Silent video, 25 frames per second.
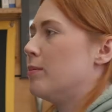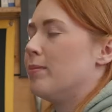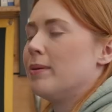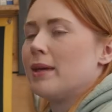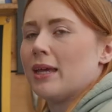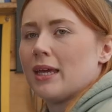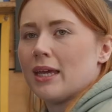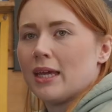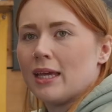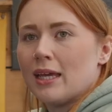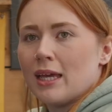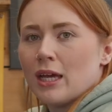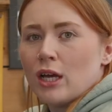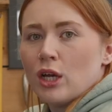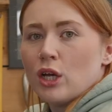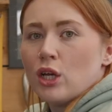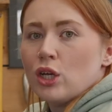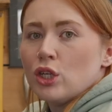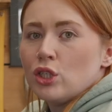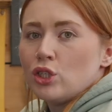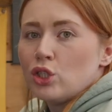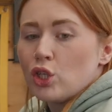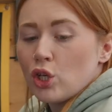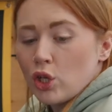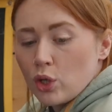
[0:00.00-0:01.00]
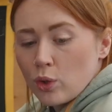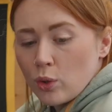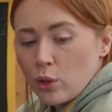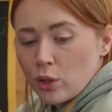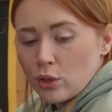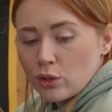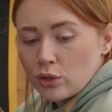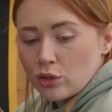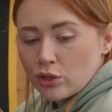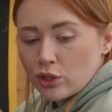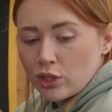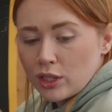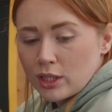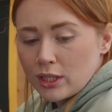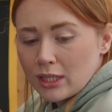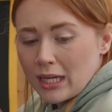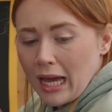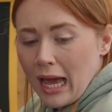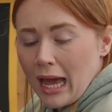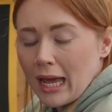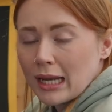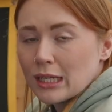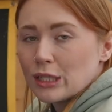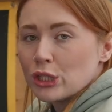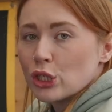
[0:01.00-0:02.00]
be
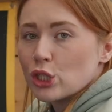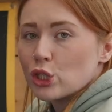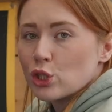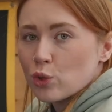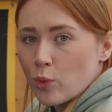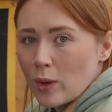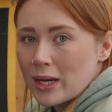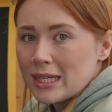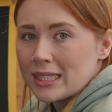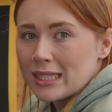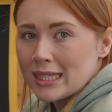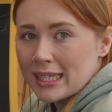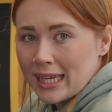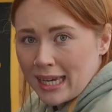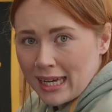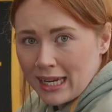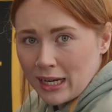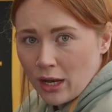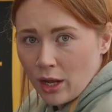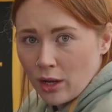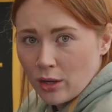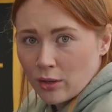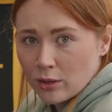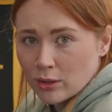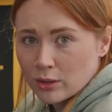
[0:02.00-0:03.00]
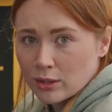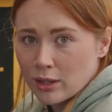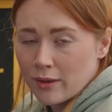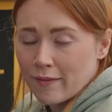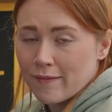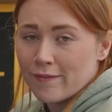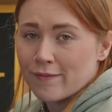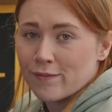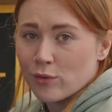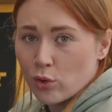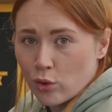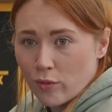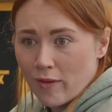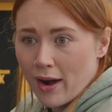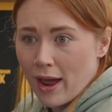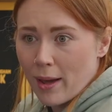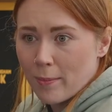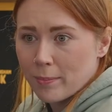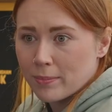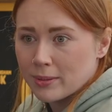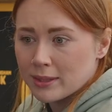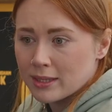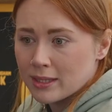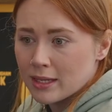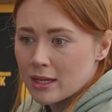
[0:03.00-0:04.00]
220 kilos for
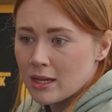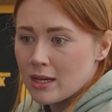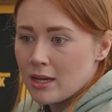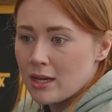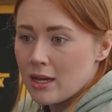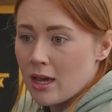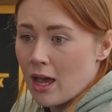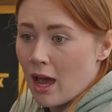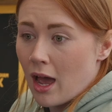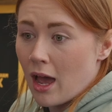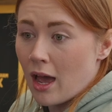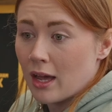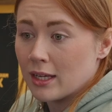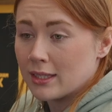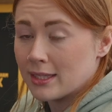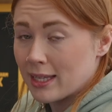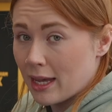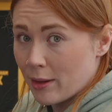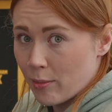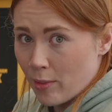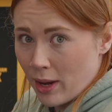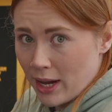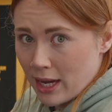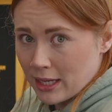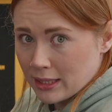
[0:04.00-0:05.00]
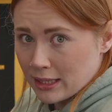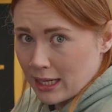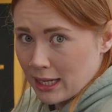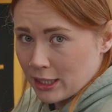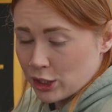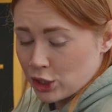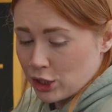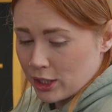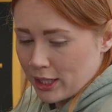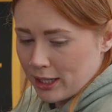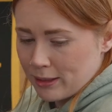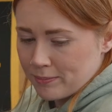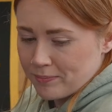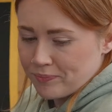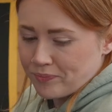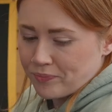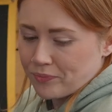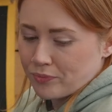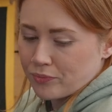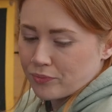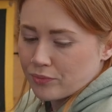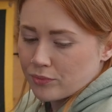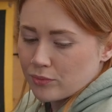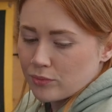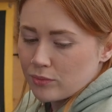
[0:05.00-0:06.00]
reps. Same weight as last year.
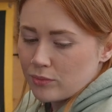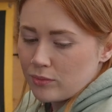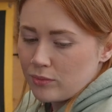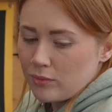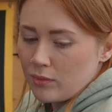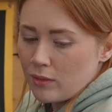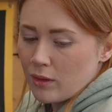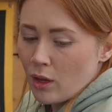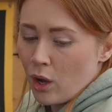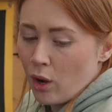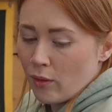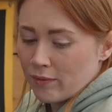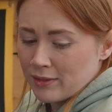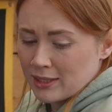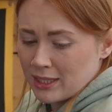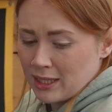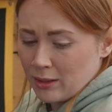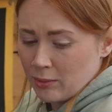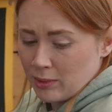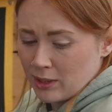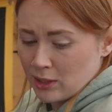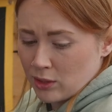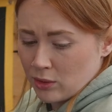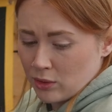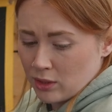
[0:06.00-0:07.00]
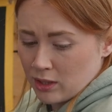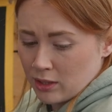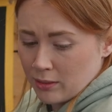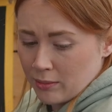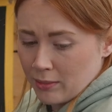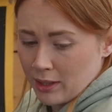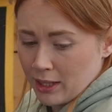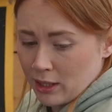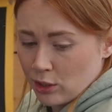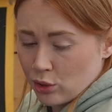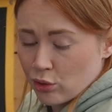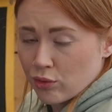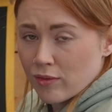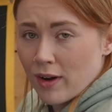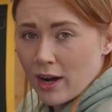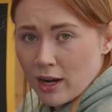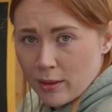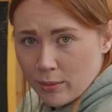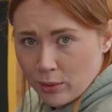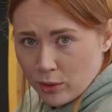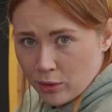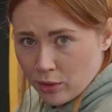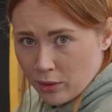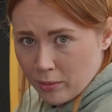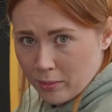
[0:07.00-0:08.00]
Obviously, we saw some
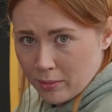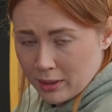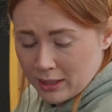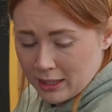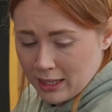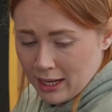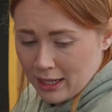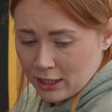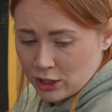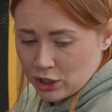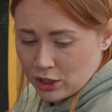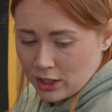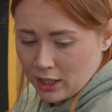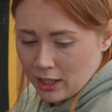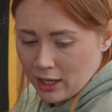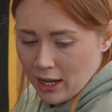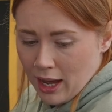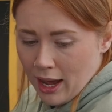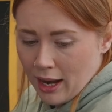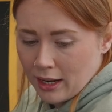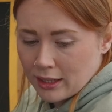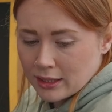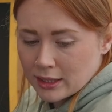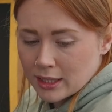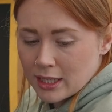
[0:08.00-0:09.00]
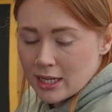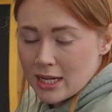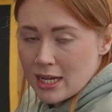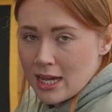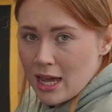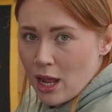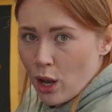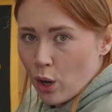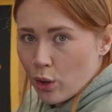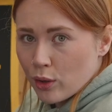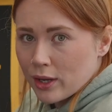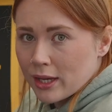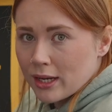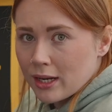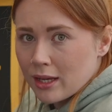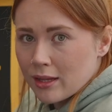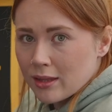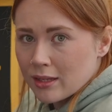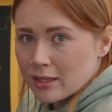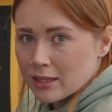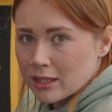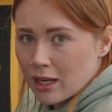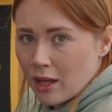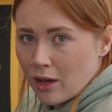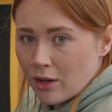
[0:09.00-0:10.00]
incredible numbers last year, and looking at
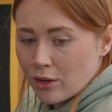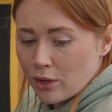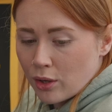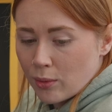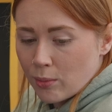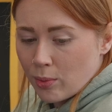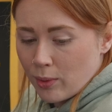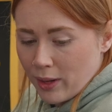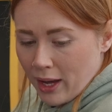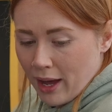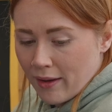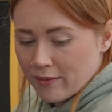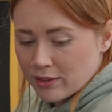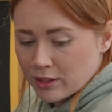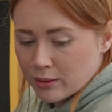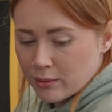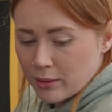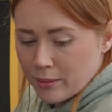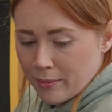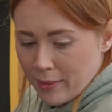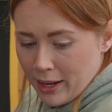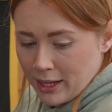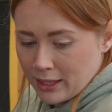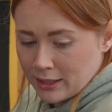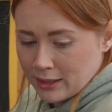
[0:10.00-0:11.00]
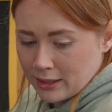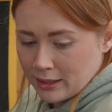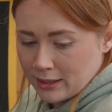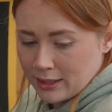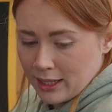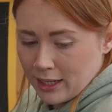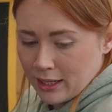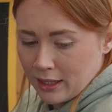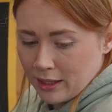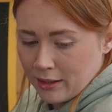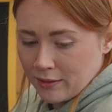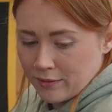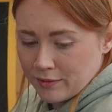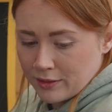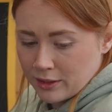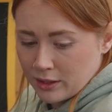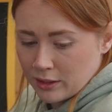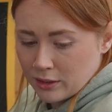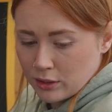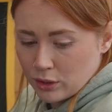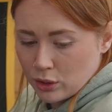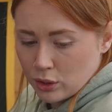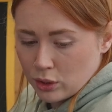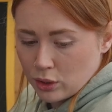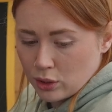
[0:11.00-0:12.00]
this lineup, we have some amazing
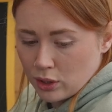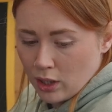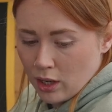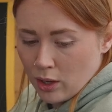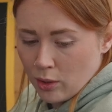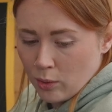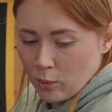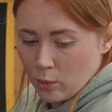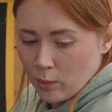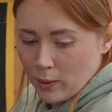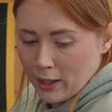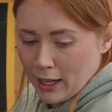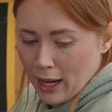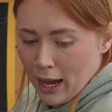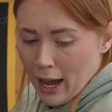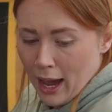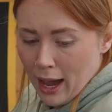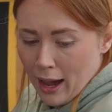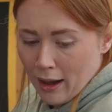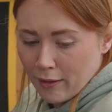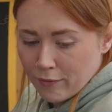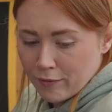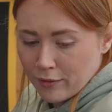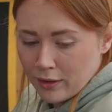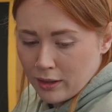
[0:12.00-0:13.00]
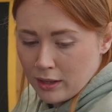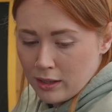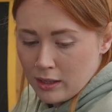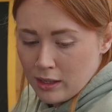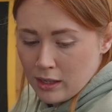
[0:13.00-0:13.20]
deadlifters. So we have